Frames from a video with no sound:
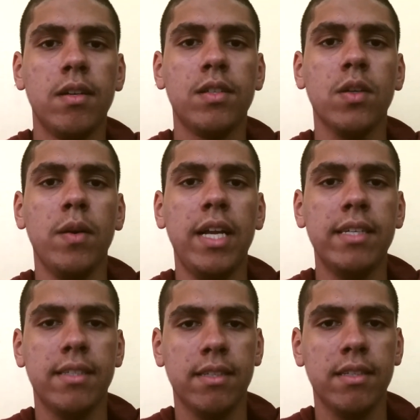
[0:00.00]
So in
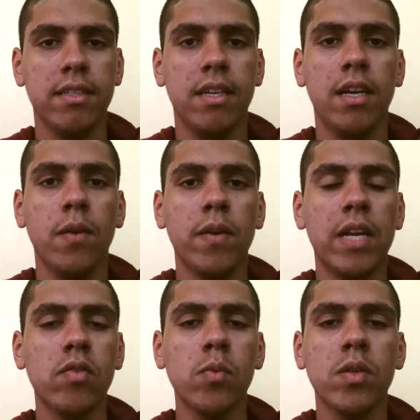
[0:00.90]
essence,
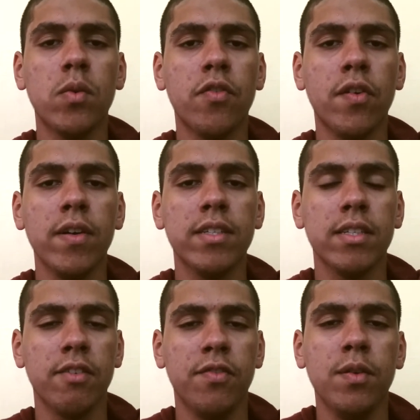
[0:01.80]
whenever we're referring to
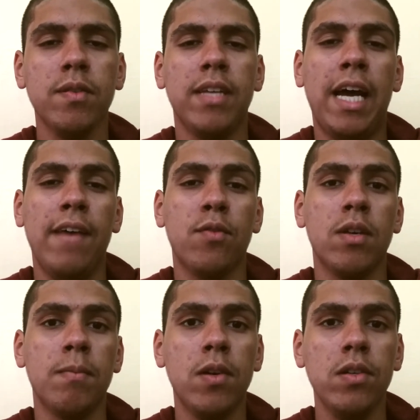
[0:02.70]
the full dive or
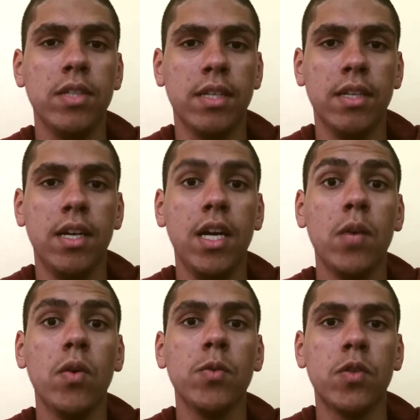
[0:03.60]
immersion,
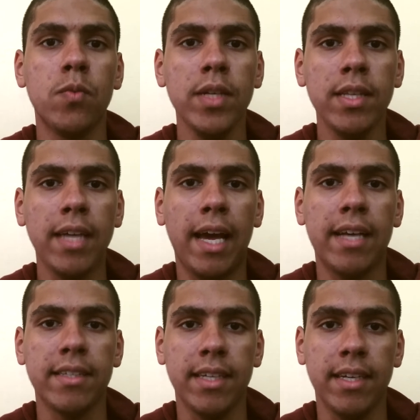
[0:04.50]
what we're really
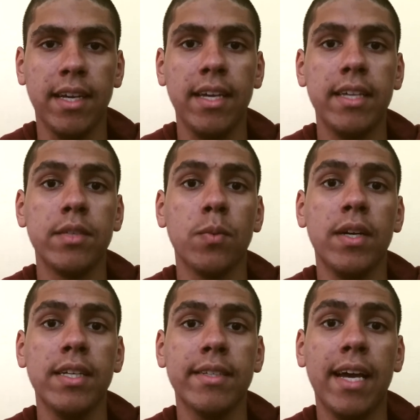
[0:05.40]
asking is
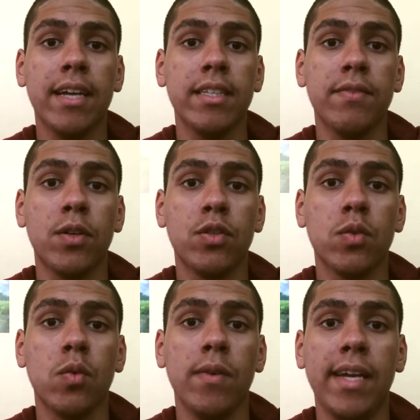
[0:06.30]
what exactly
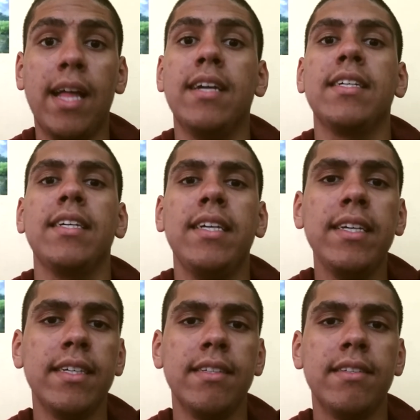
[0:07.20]
virtual reality
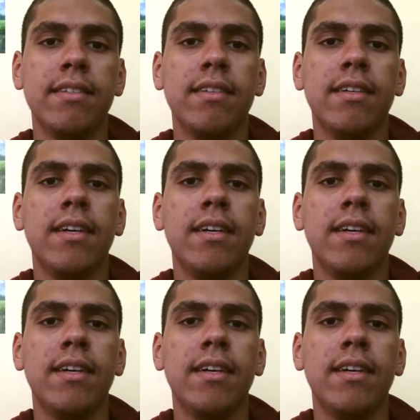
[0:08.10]
is.